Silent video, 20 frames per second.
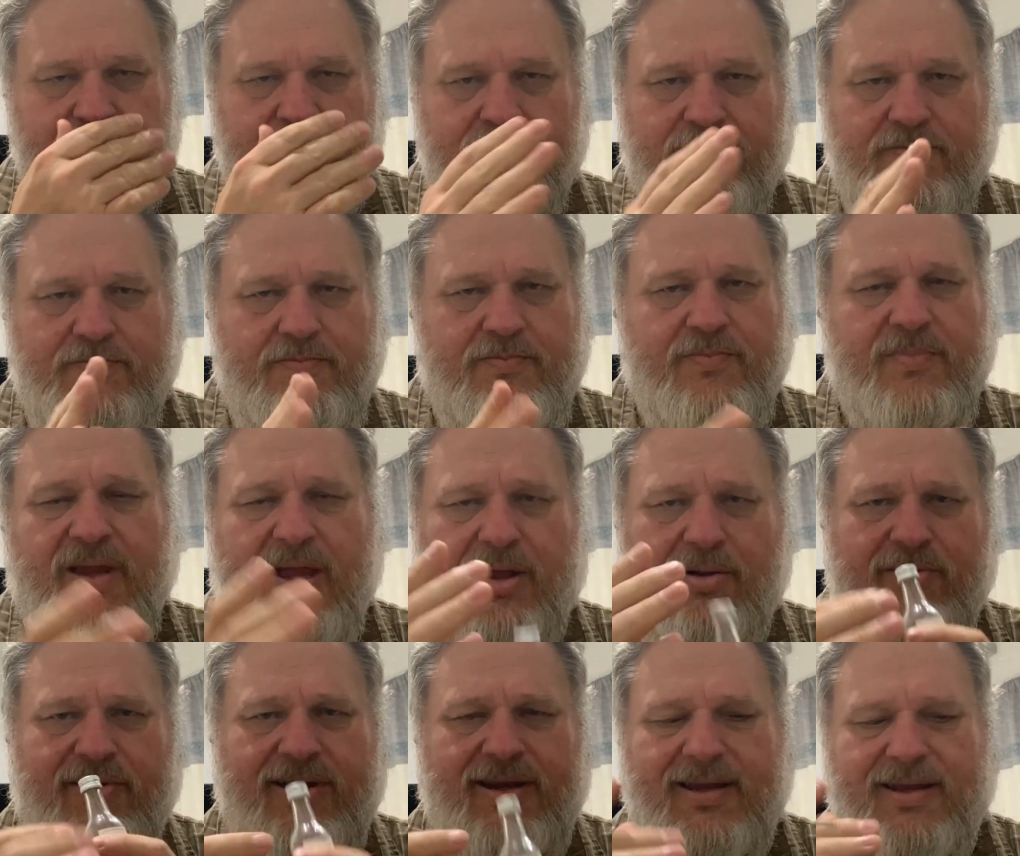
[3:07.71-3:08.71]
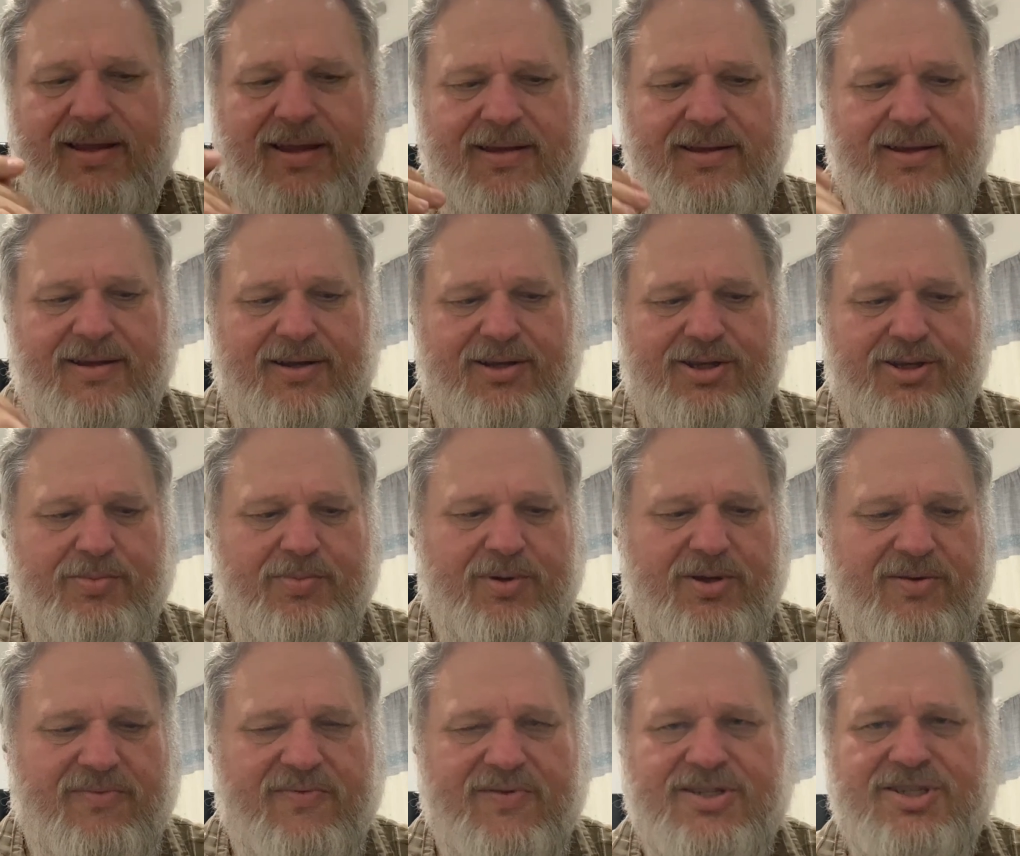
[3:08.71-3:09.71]
I already get a little
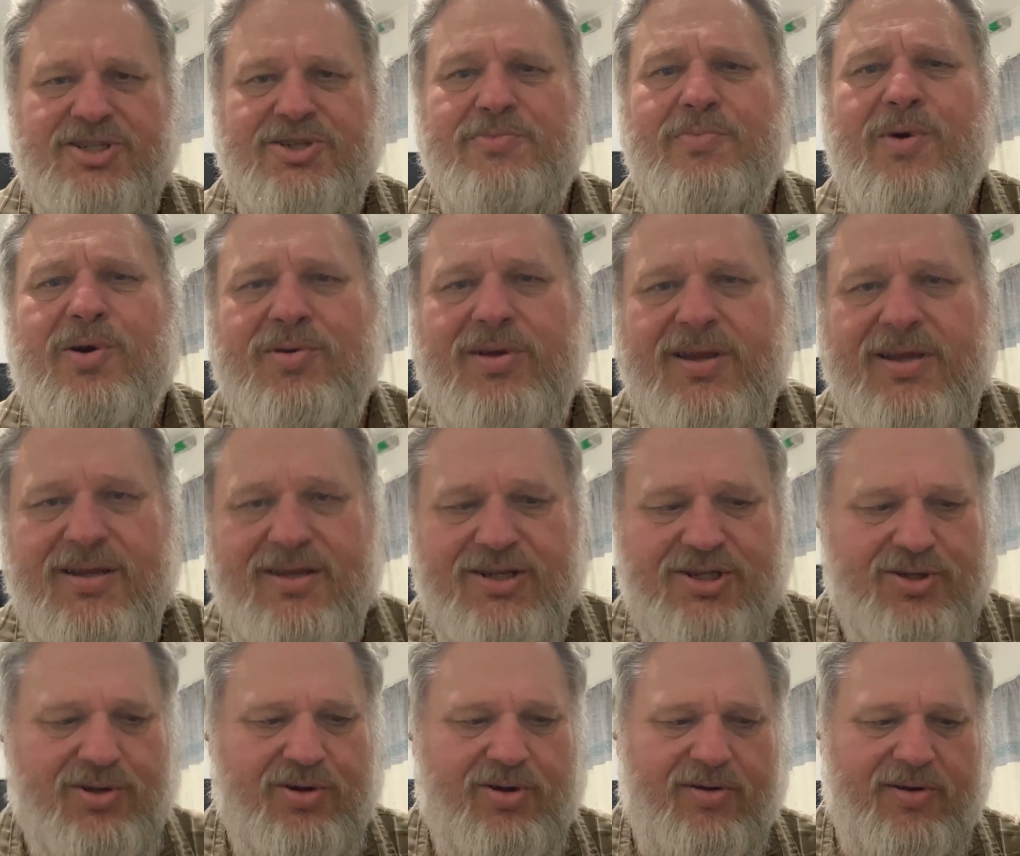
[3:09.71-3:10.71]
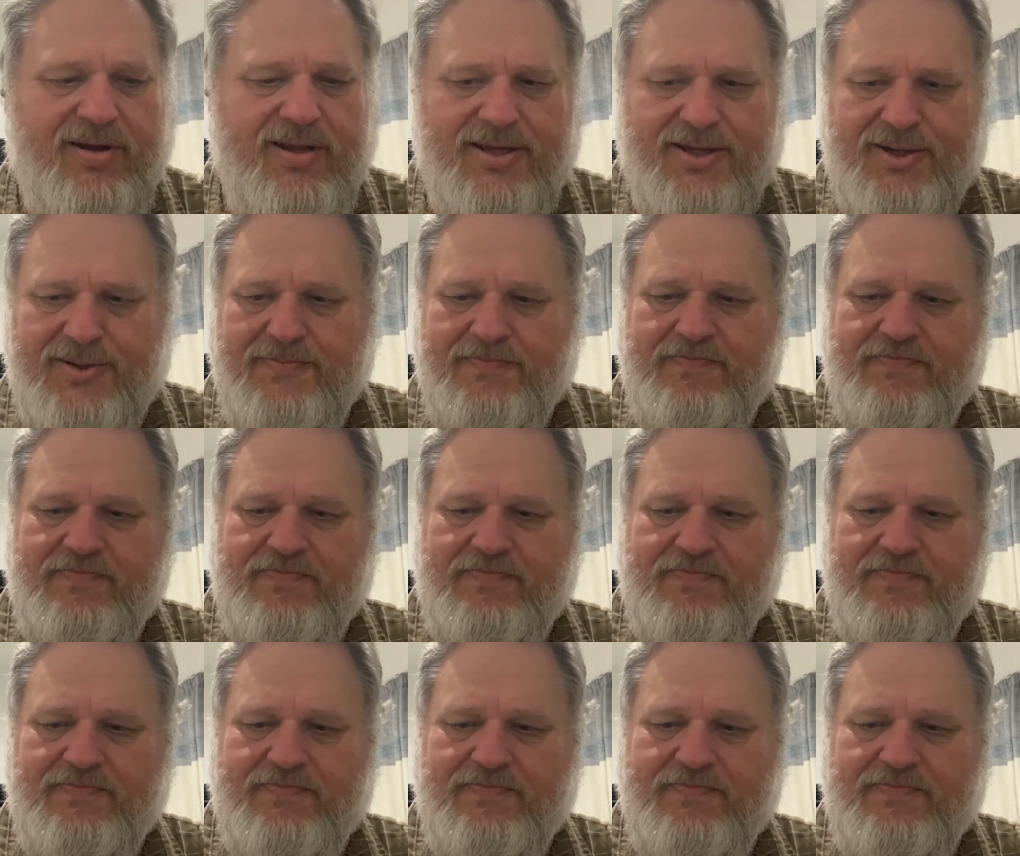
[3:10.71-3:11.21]
bit of a smokiness on it.